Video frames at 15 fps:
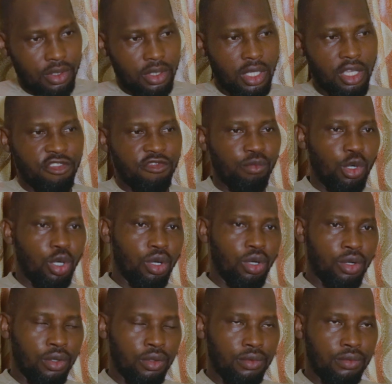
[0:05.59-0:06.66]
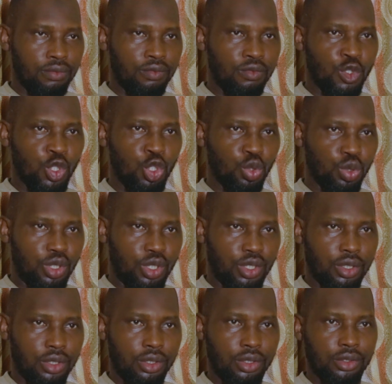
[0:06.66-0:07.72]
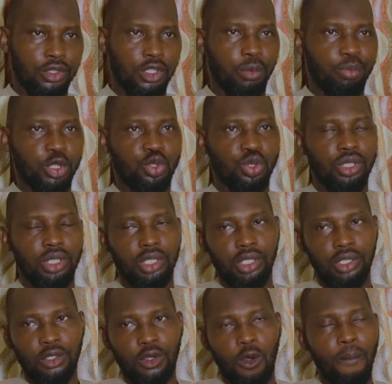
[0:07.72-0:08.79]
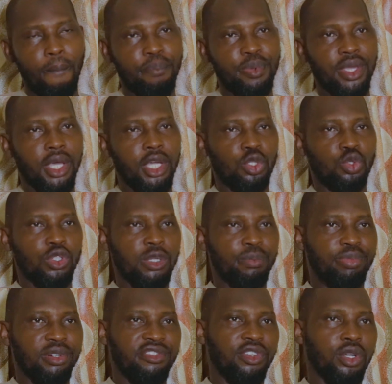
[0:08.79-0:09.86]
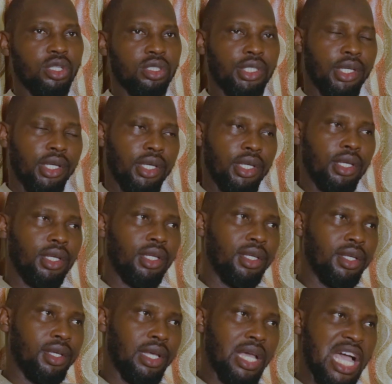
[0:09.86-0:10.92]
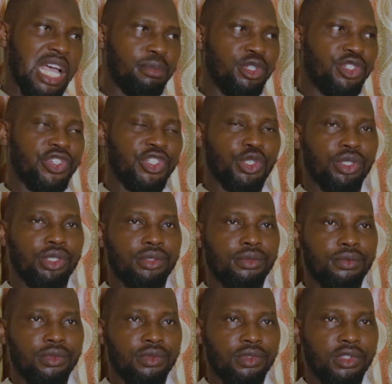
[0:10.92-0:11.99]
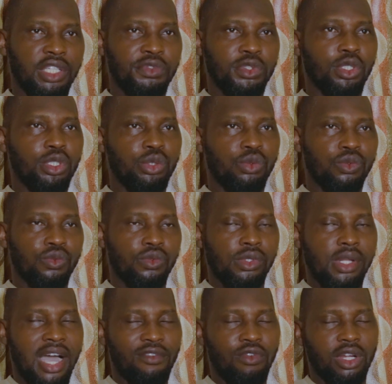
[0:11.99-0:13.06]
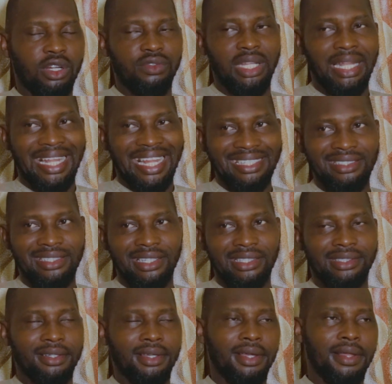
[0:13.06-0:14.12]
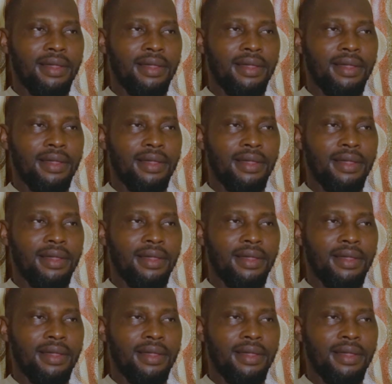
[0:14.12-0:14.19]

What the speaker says: gave more youth the opportunity compared to the previous administration. Even though they have one of the largest